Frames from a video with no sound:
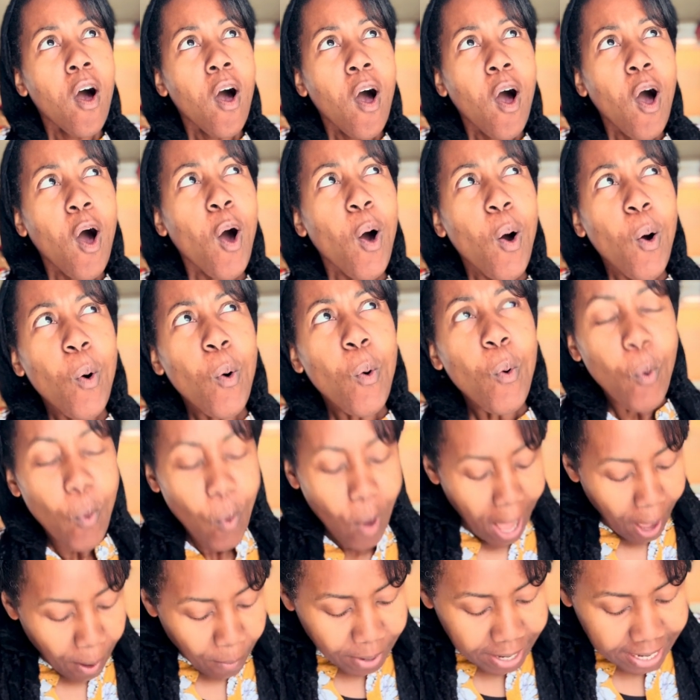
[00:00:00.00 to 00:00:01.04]

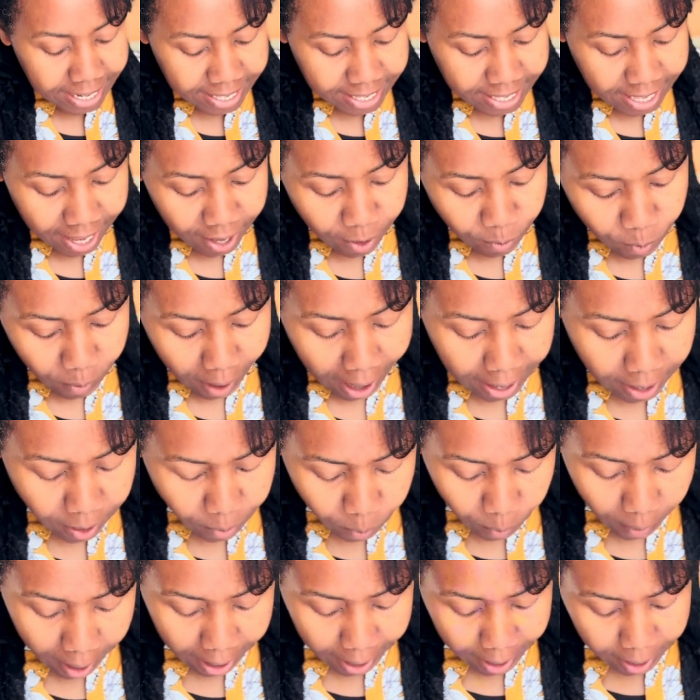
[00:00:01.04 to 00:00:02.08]
I want to say right
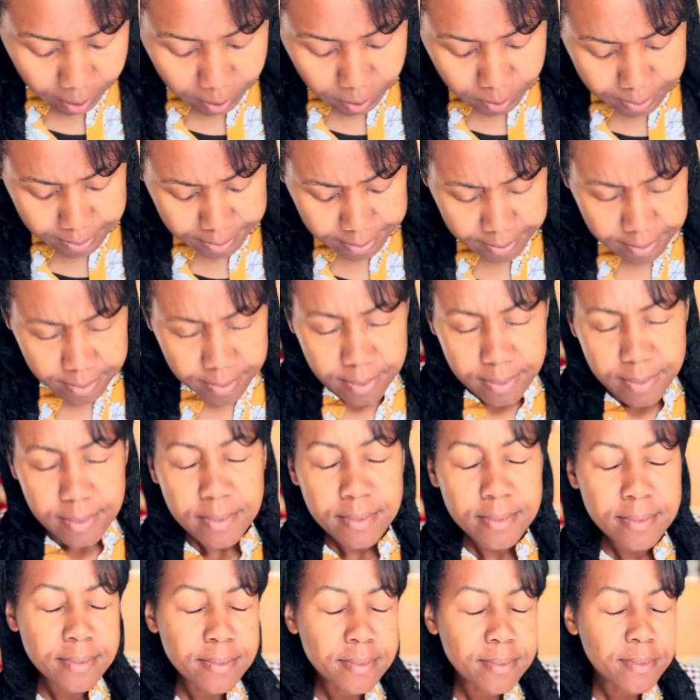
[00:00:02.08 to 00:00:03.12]
around
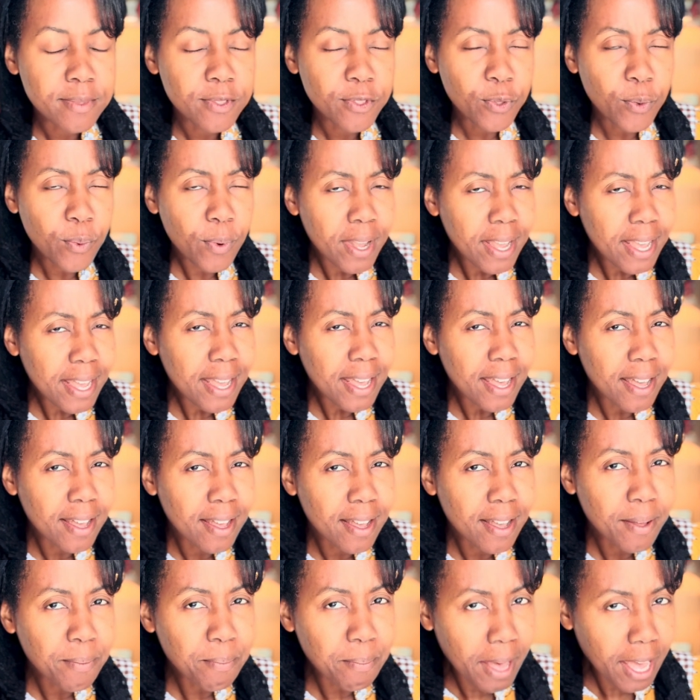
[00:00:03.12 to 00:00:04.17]
3
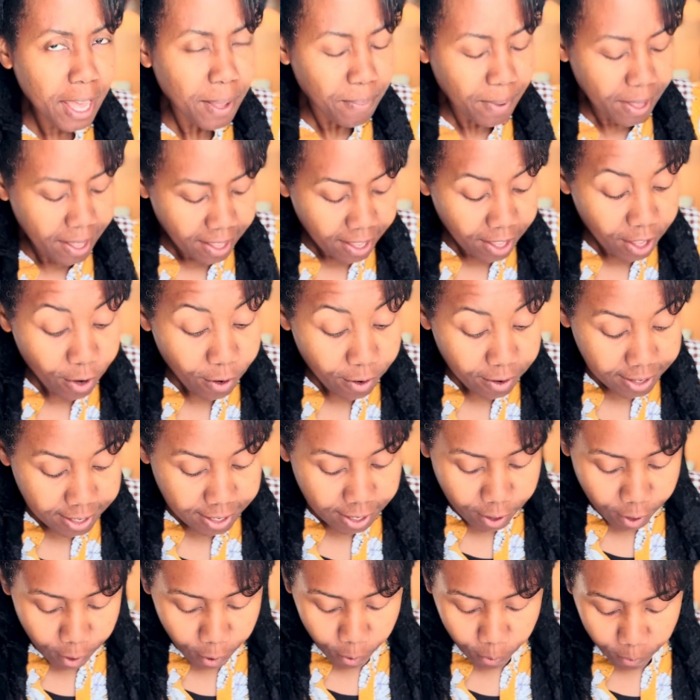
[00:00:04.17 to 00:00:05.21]
maybe years
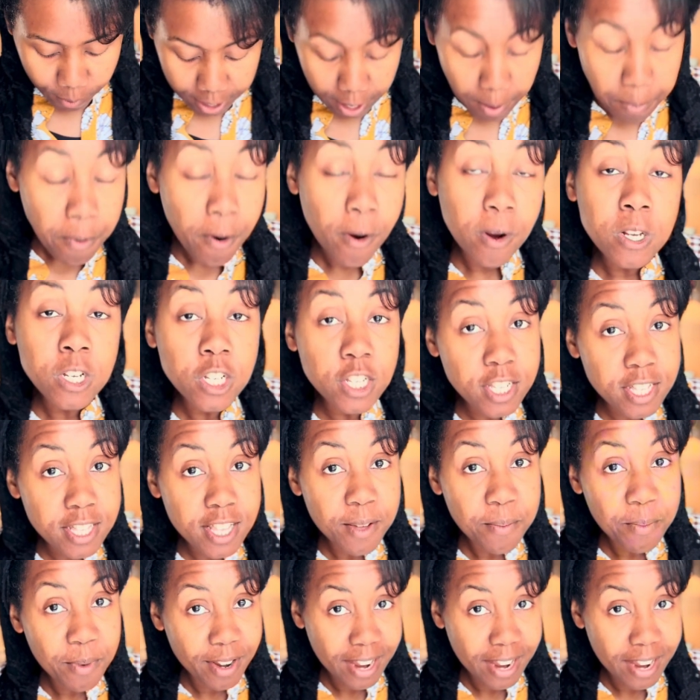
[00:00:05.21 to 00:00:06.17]
ago, and I purchased them on